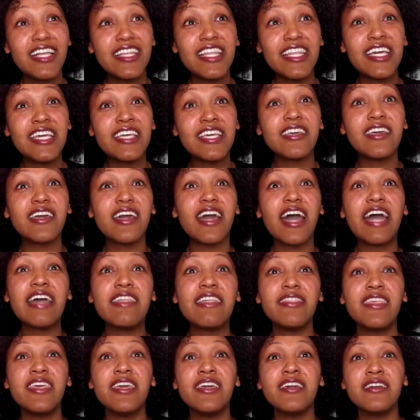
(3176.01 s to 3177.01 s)
like, I
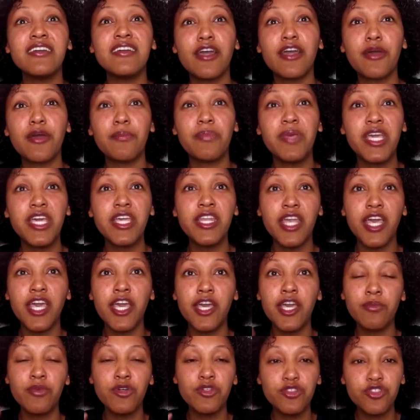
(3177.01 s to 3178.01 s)
think being
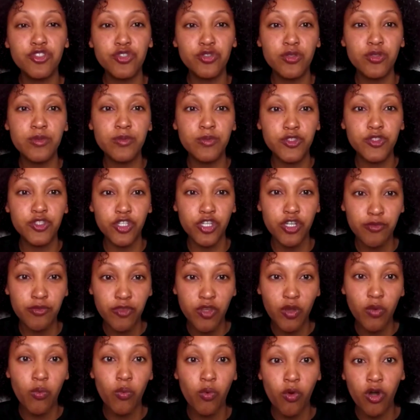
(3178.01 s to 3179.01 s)
able to
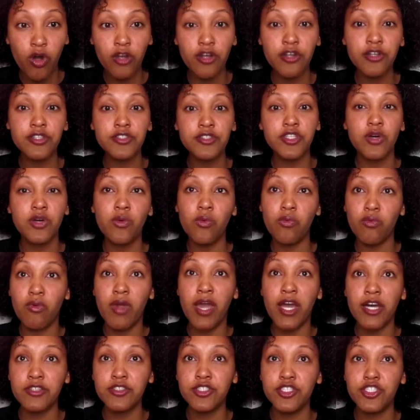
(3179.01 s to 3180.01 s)
observe the world
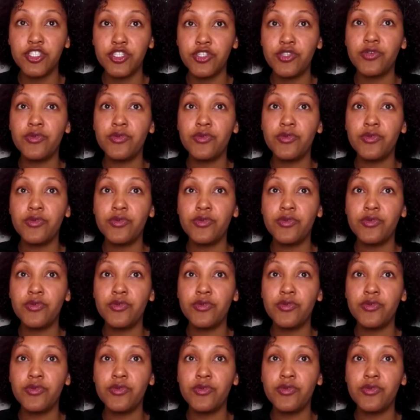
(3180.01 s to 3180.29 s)
around